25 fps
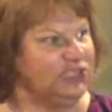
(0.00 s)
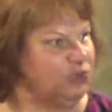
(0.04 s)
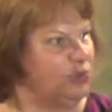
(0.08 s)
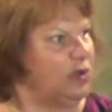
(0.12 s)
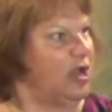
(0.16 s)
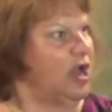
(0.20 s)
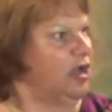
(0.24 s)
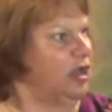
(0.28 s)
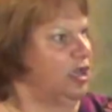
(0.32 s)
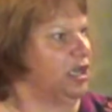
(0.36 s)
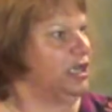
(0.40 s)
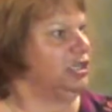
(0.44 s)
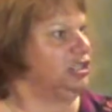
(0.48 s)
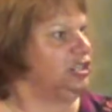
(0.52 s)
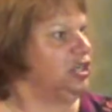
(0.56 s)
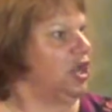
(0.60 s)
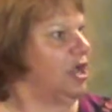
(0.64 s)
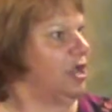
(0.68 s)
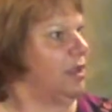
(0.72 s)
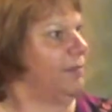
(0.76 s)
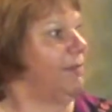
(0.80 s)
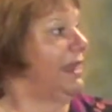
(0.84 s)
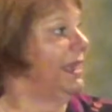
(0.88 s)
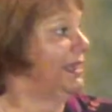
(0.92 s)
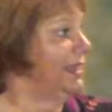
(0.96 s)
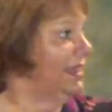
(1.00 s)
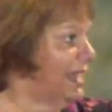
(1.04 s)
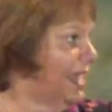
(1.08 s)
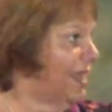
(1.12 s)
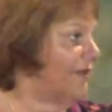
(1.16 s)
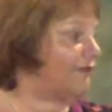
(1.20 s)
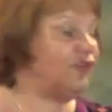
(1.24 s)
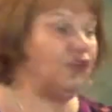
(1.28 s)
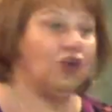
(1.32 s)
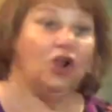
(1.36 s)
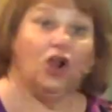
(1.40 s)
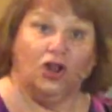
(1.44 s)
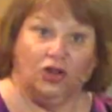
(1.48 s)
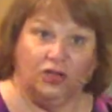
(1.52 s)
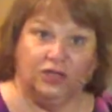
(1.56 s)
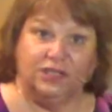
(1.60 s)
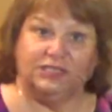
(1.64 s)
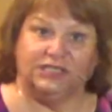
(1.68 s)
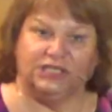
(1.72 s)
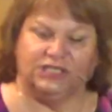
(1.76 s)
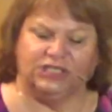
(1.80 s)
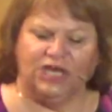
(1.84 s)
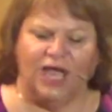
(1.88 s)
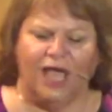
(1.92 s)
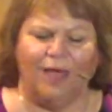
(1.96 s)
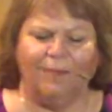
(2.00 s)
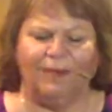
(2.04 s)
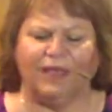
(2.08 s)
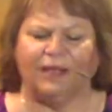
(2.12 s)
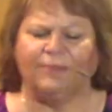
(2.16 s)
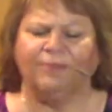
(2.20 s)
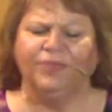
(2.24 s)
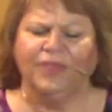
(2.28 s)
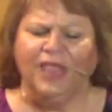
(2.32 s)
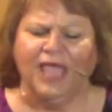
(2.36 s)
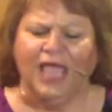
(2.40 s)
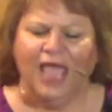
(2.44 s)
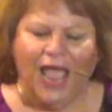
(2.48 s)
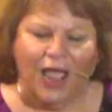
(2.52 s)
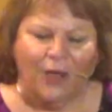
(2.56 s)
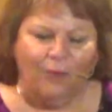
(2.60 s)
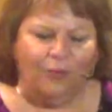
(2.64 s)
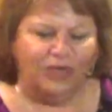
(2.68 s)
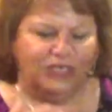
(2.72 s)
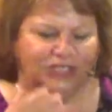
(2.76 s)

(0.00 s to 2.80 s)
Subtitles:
because we are going to talk about it, after all is the topic, I